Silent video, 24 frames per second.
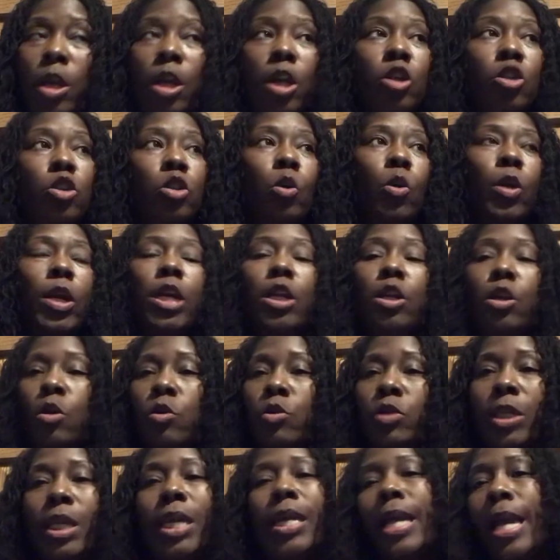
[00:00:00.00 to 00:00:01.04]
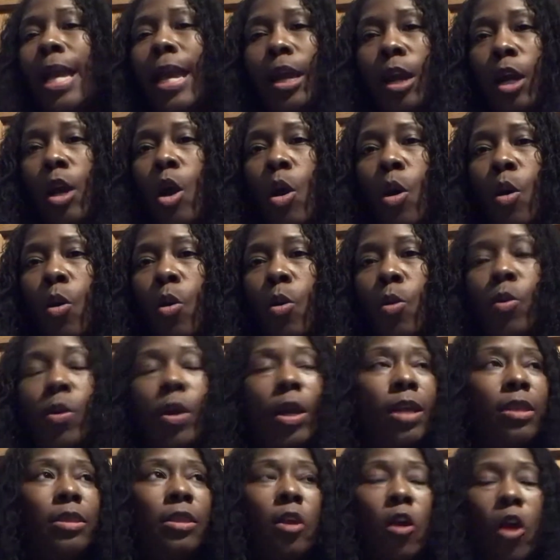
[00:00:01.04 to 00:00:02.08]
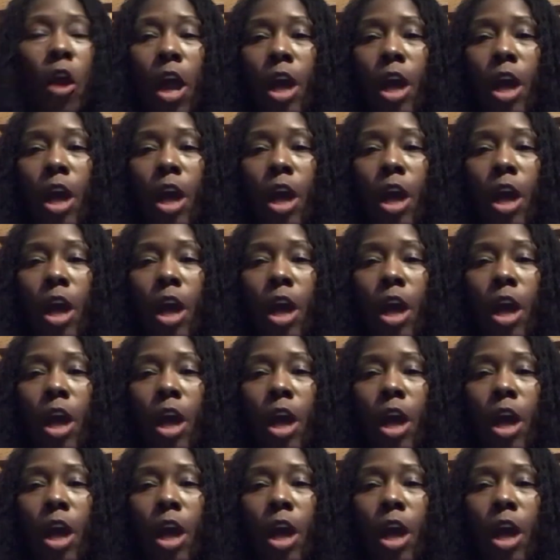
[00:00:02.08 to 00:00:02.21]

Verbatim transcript: so he knows he can't go there